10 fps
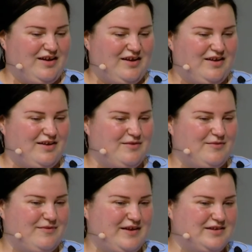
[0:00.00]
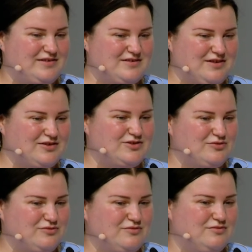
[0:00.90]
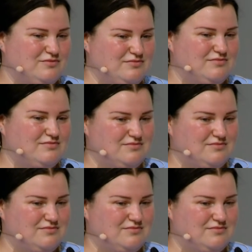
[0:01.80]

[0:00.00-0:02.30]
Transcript: uh, they start to